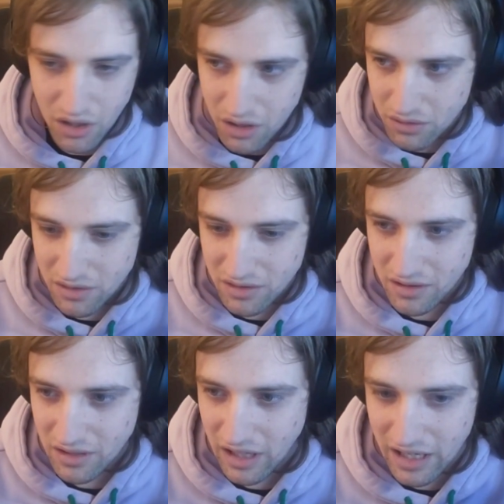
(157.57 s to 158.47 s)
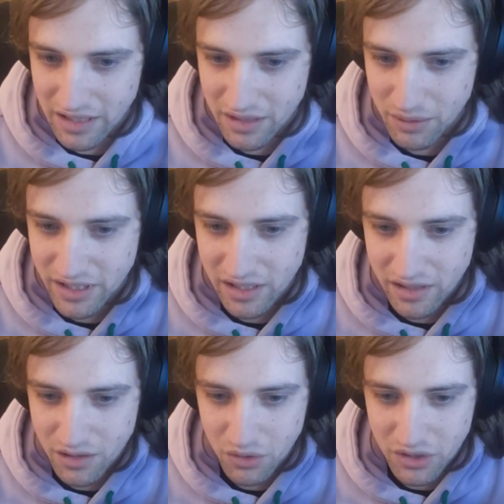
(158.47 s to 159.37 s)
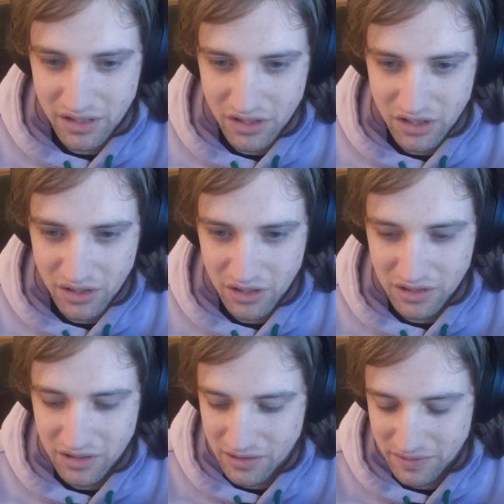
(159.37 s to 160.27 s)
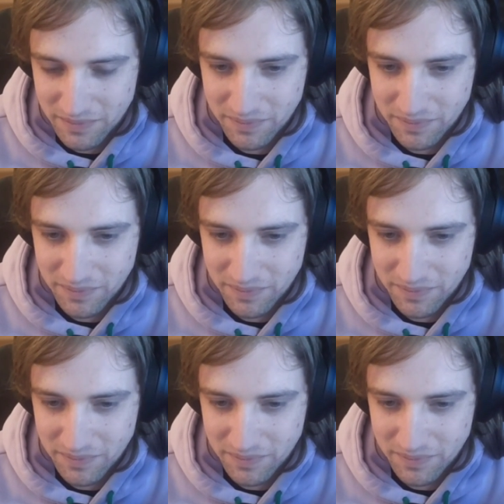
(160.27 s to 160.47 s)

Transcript: Oh, I think they were signaling towards the end of the song.